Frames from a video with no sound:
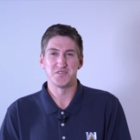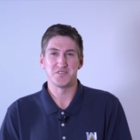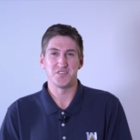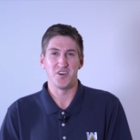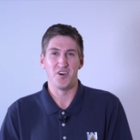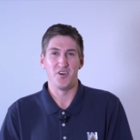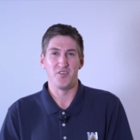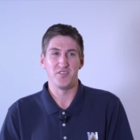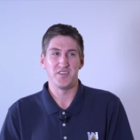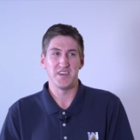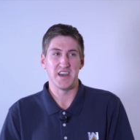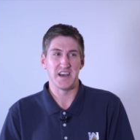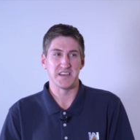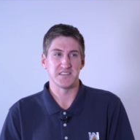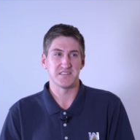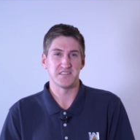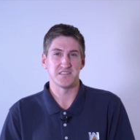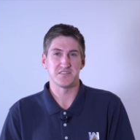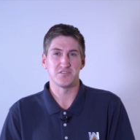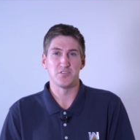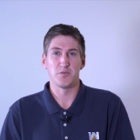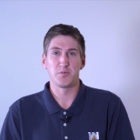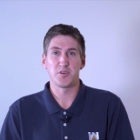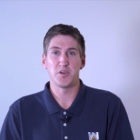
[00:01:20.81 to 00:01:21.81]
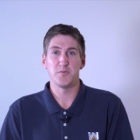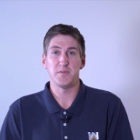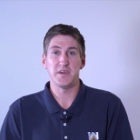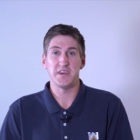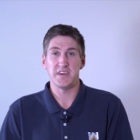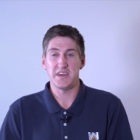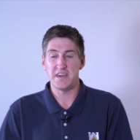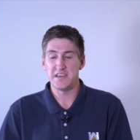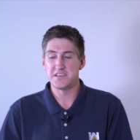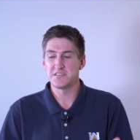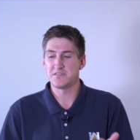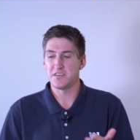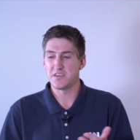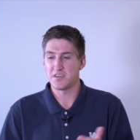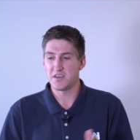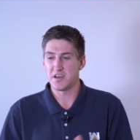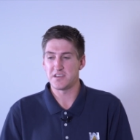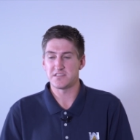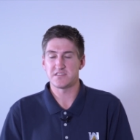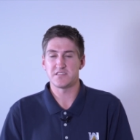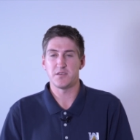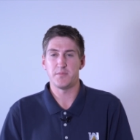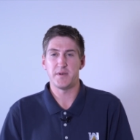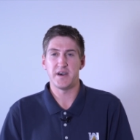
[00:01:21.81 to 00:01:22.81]
So yes, the slip can be easily
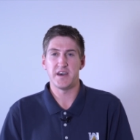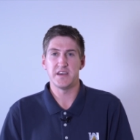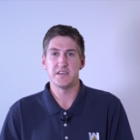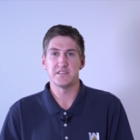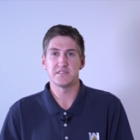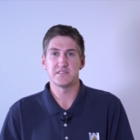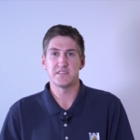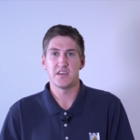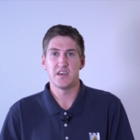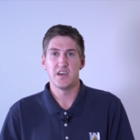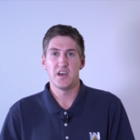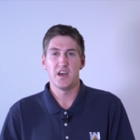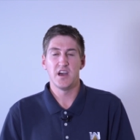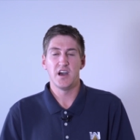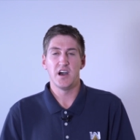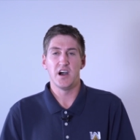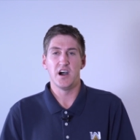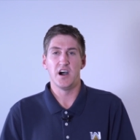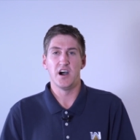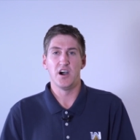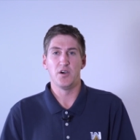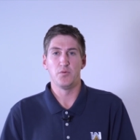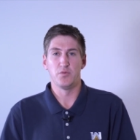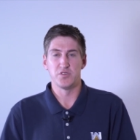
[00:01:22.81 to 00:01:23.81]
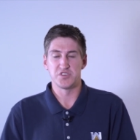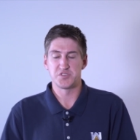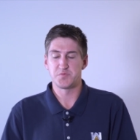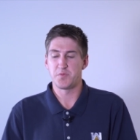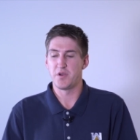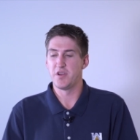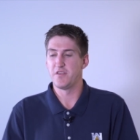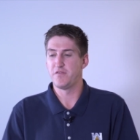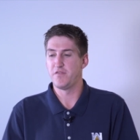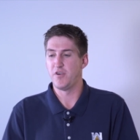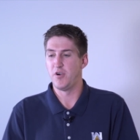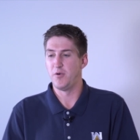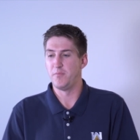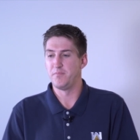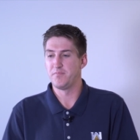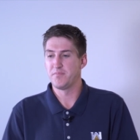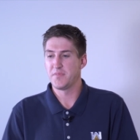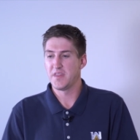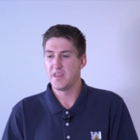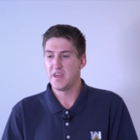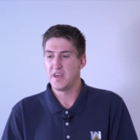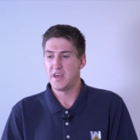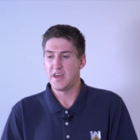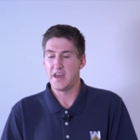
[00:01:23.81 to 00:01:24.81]
customized uh, with spray foam,